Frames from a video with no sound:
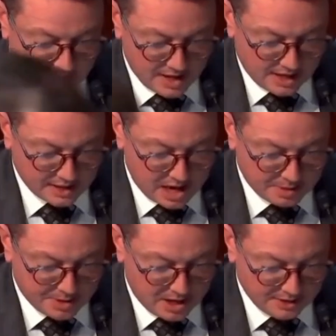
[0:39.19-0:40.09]

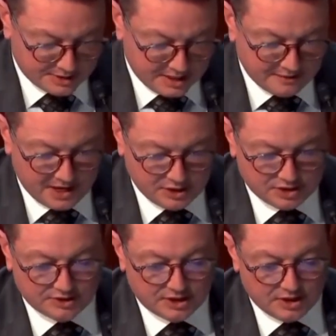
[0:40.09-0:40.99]
Economic Policy
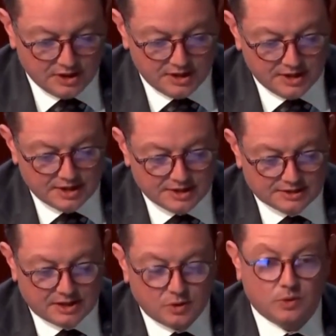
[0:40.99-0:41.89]
Innovation Center,
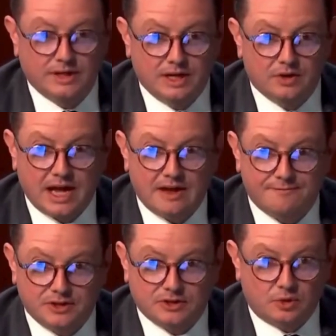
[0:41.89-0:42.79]
said that we're nearing a
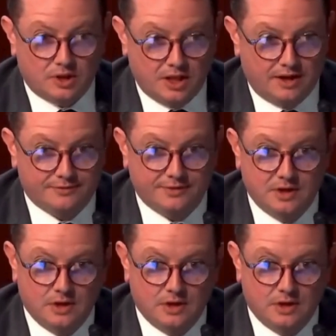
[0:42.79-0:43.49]
fiscal cliff.